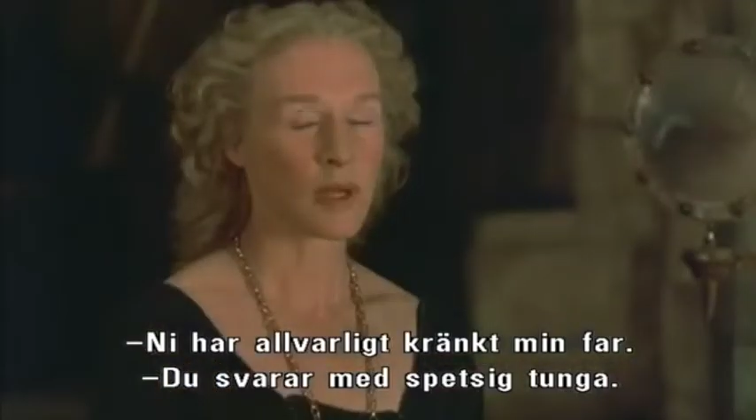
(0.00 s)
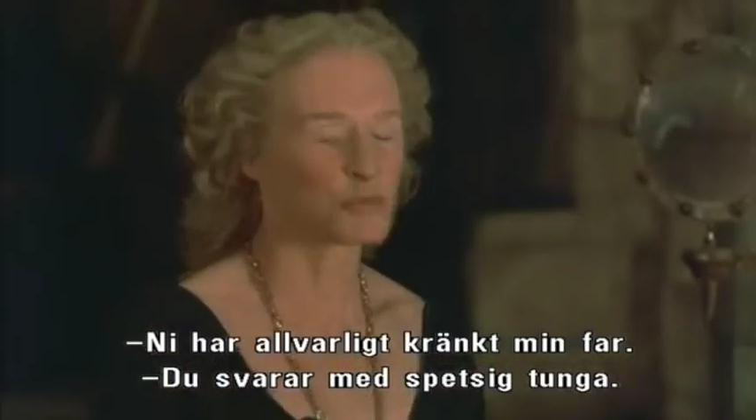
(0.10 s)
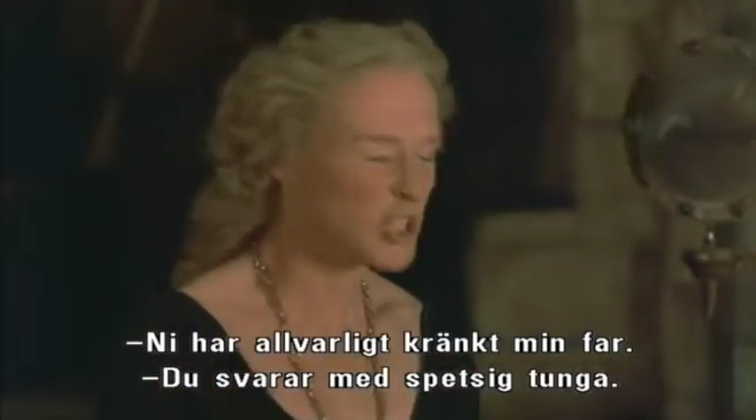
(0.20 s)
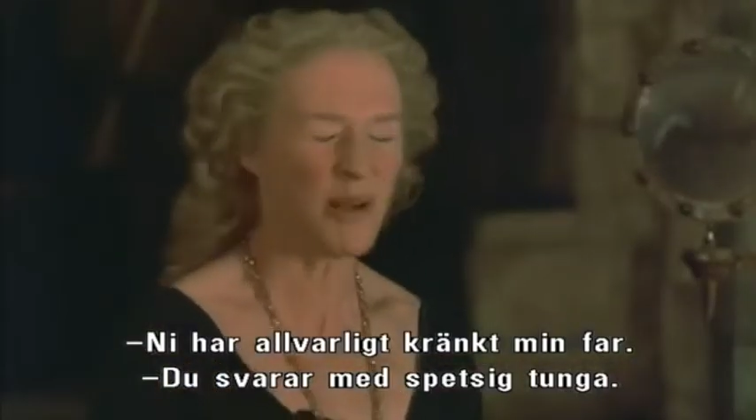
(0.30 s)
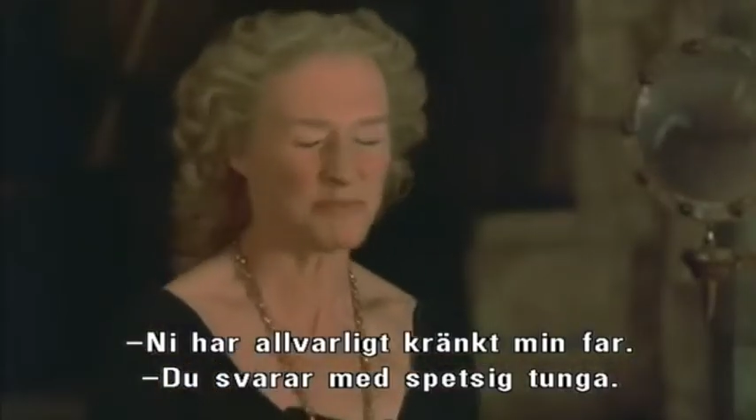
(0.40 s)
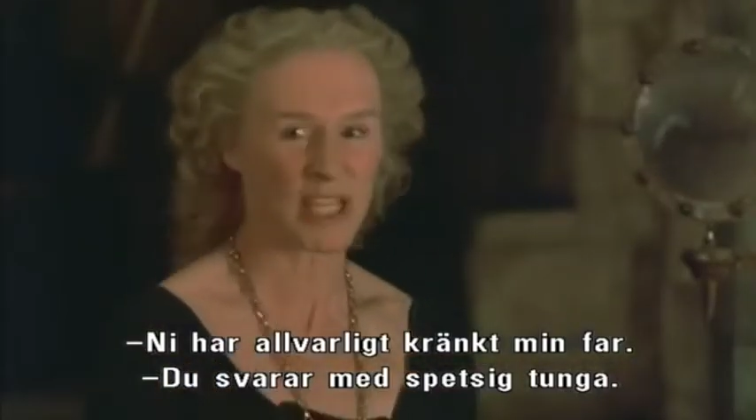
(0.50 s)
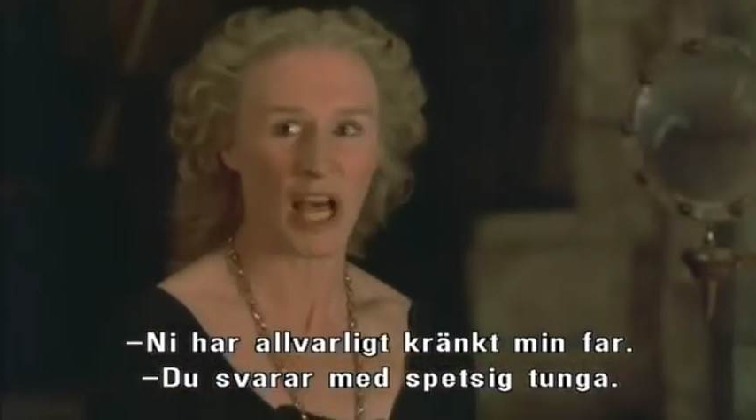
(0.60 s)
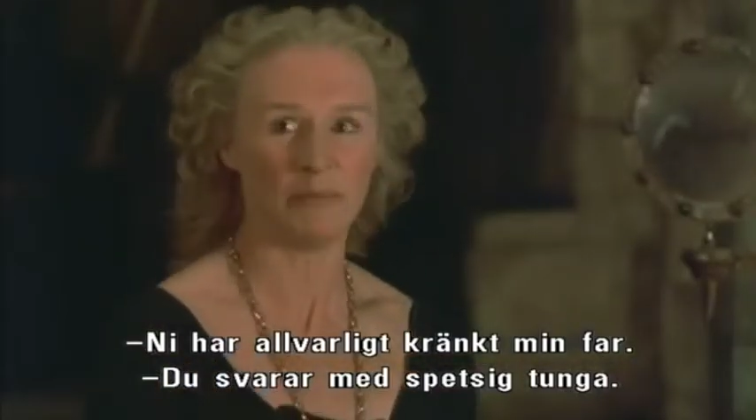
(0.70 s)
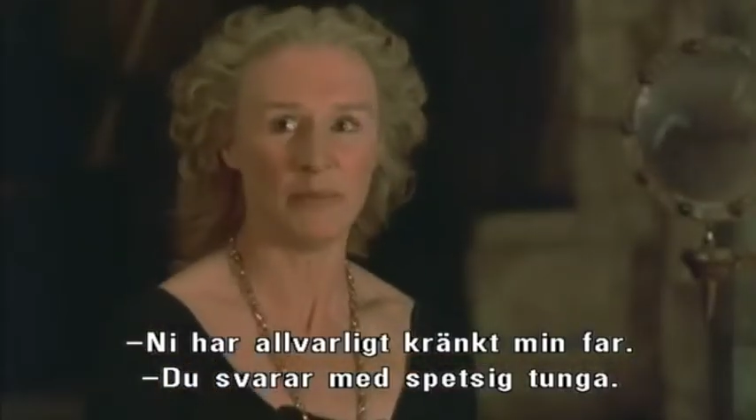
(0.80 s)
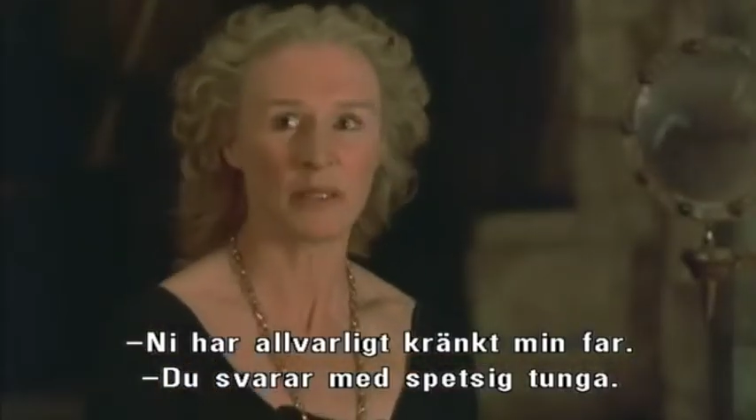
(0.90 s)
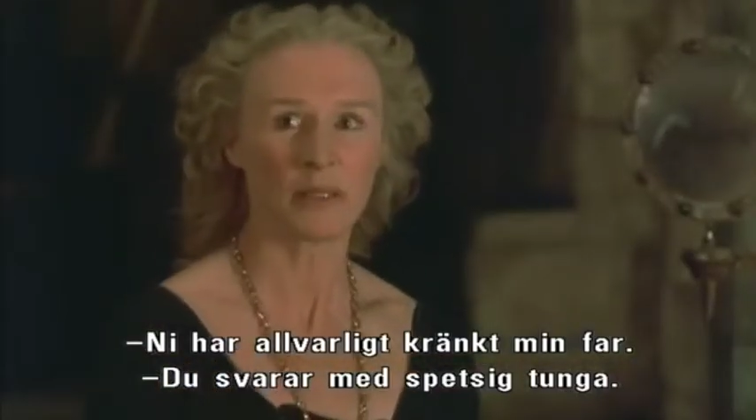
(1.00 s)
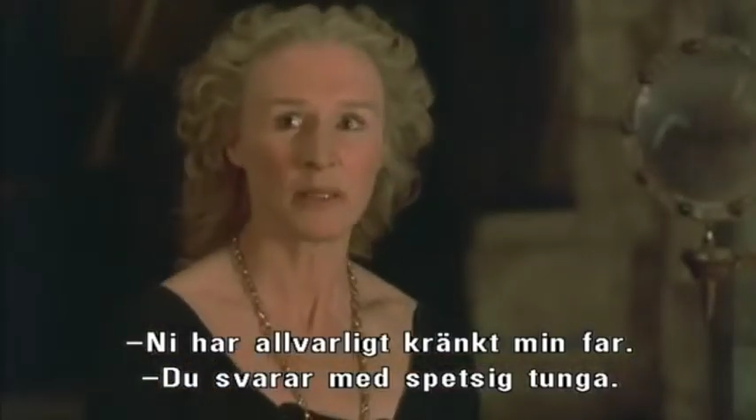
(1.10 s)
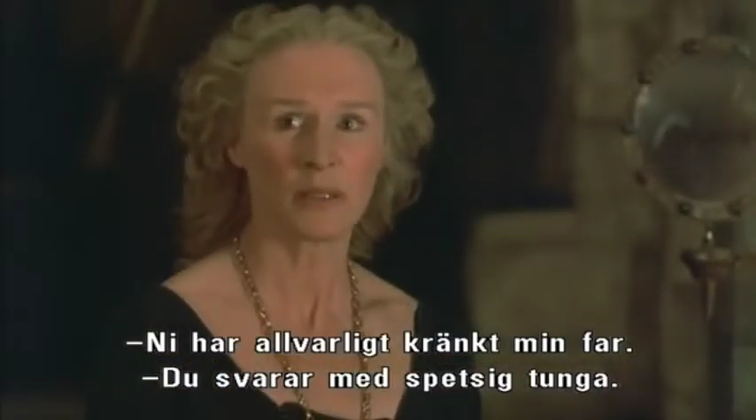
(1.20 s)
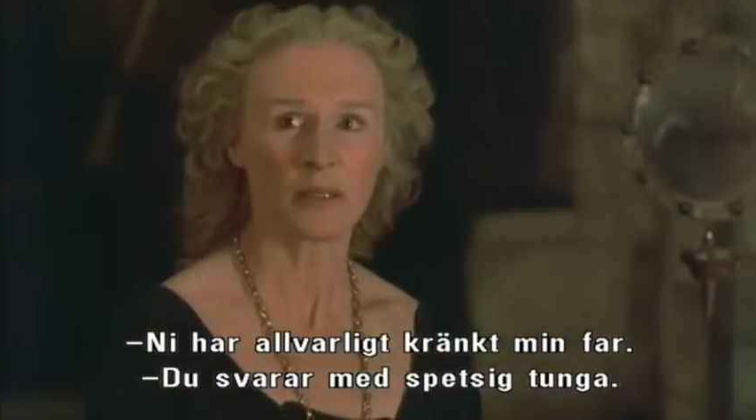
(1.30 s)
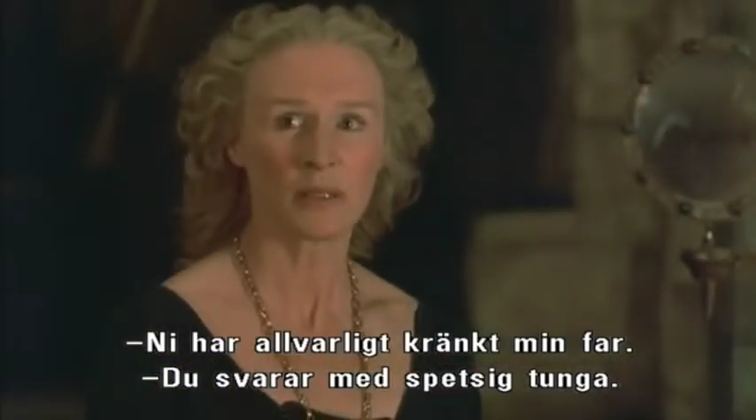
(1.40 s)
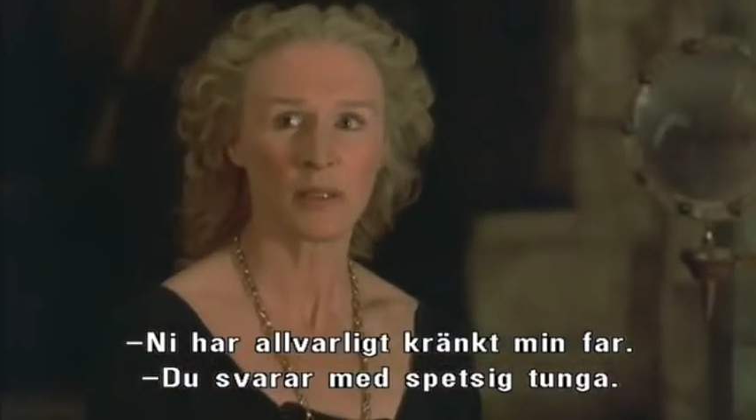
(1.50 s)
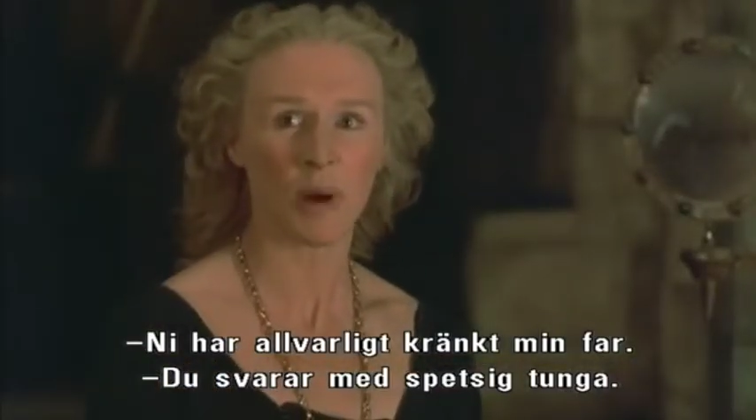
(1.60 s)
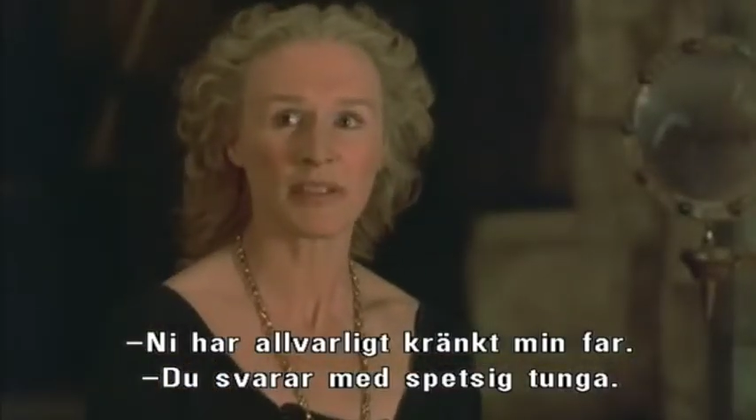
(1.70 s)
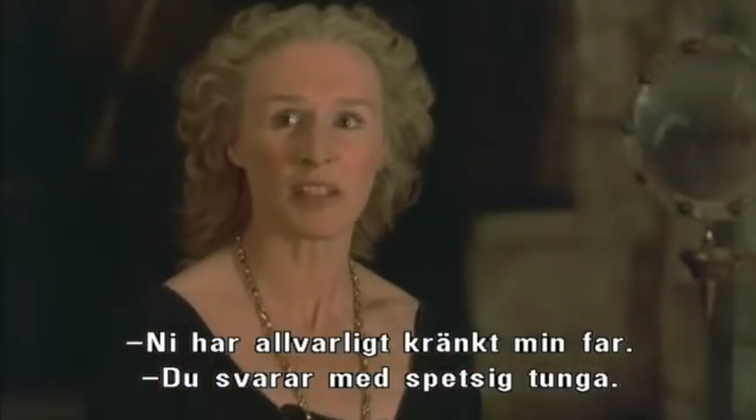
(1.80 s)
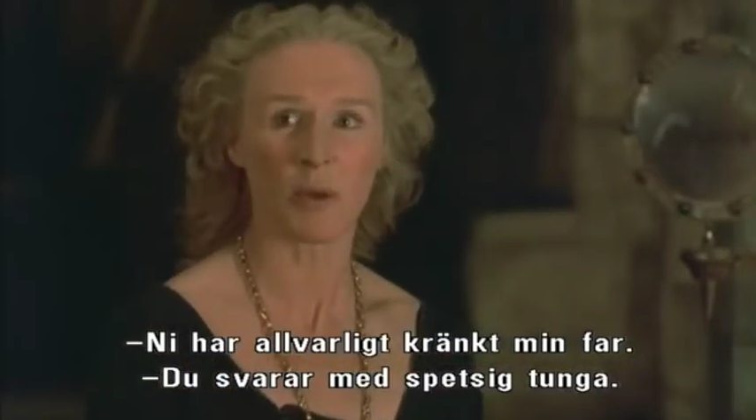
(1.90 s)
Oh, come, come.
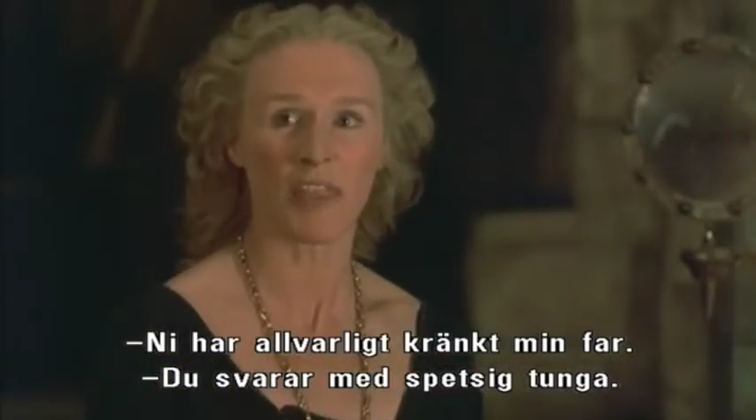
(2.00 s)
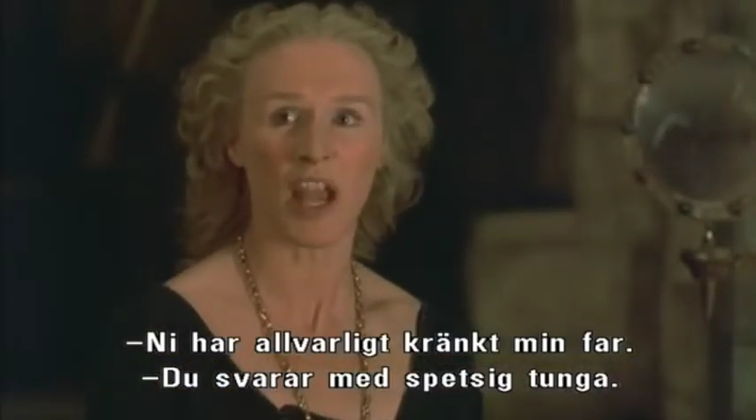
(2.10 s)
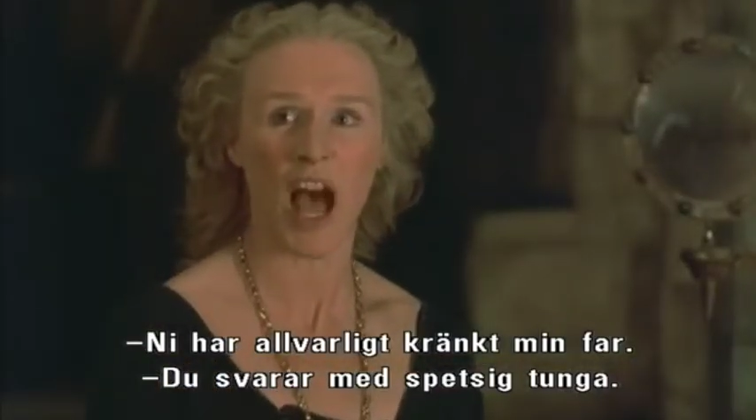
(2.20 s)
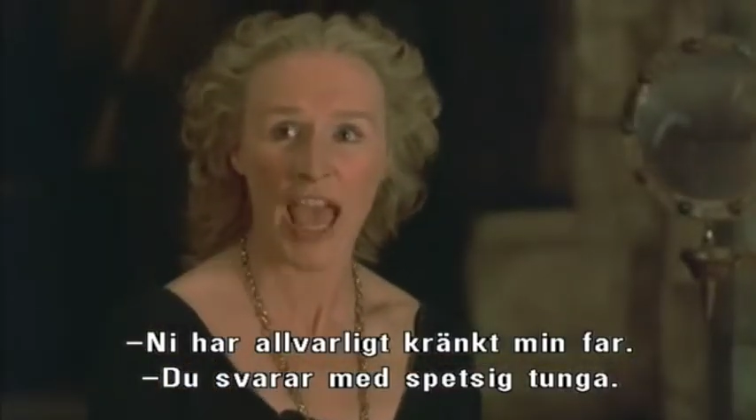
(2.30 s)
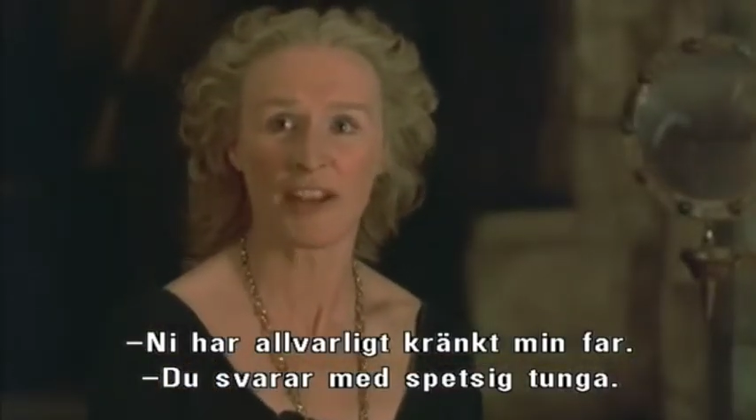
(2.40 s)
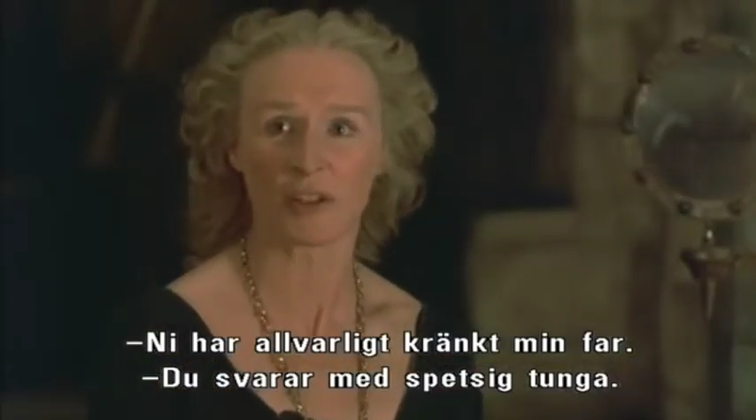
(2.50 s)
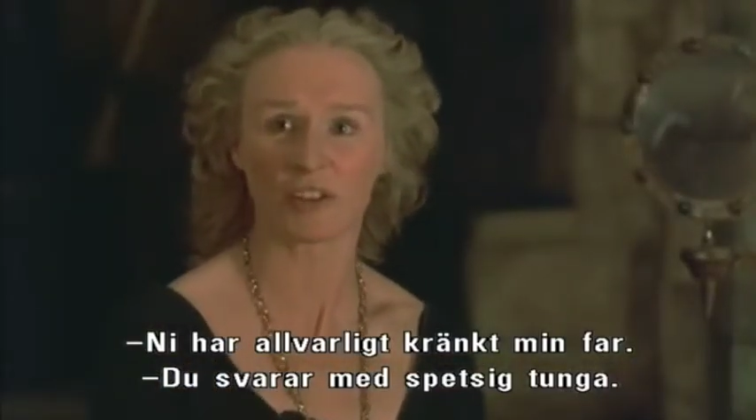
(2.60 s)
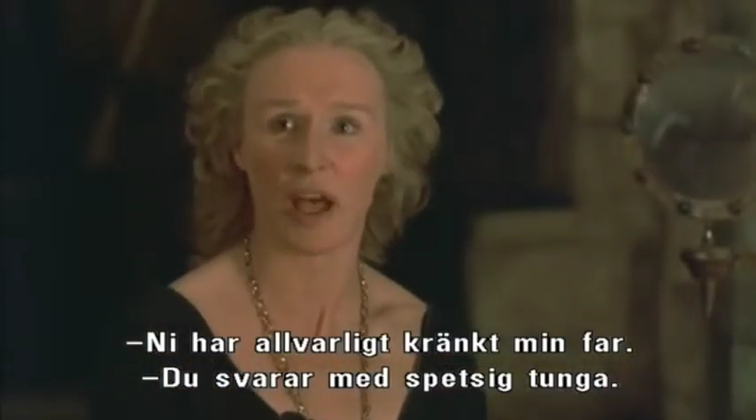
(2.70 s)
You answer with an idle